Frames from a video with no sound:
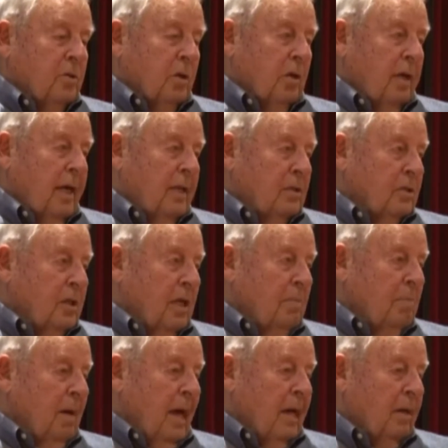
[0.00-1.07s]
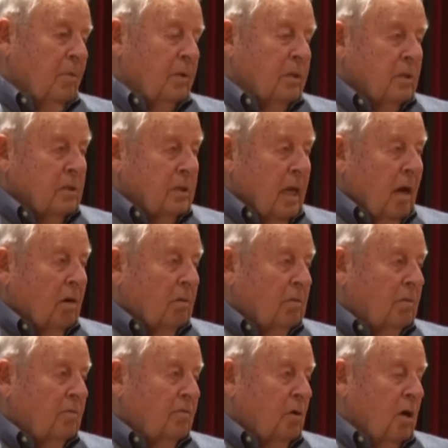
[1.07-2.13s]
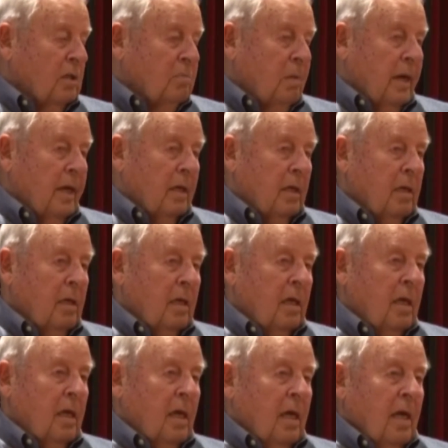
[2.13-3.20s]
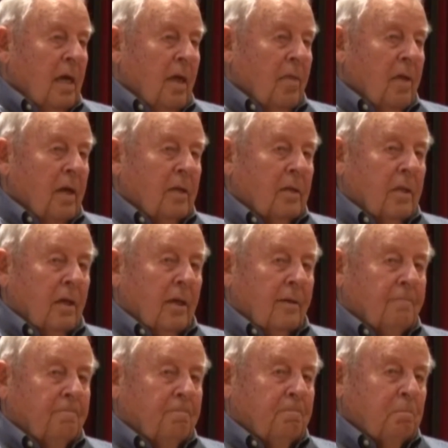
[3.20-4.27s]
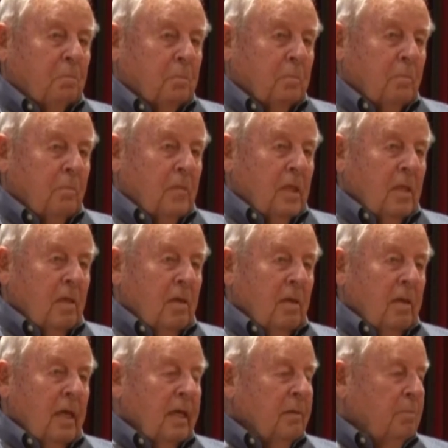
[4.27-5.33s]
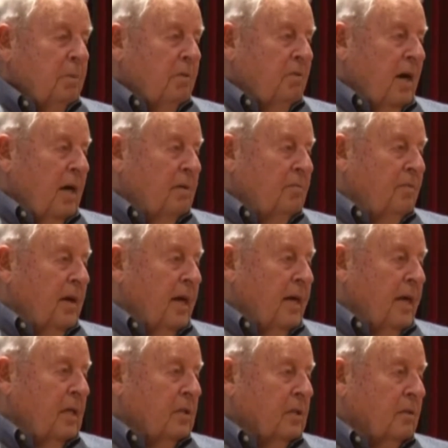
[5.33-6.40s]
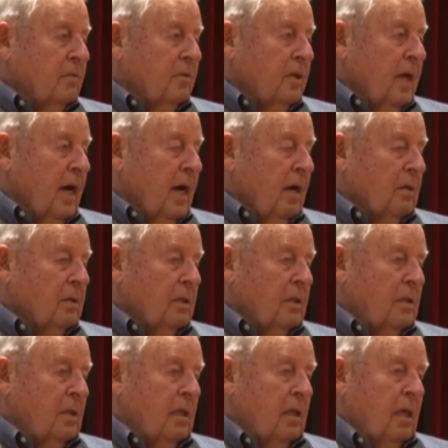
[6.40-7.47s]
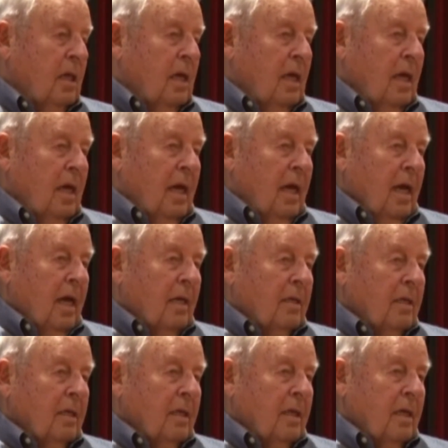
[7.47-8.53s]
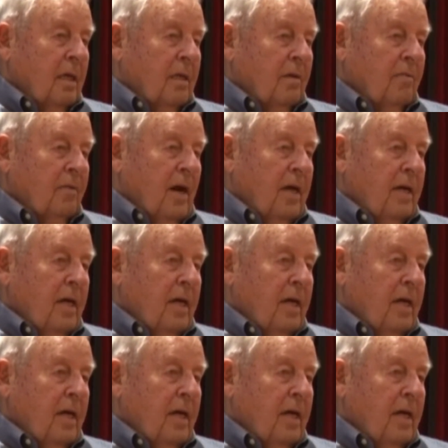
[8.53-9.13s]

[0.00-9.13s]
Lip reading: with the Sugar Land State Bank, which is now Frost Bank, that they could provide financing for the houses. And the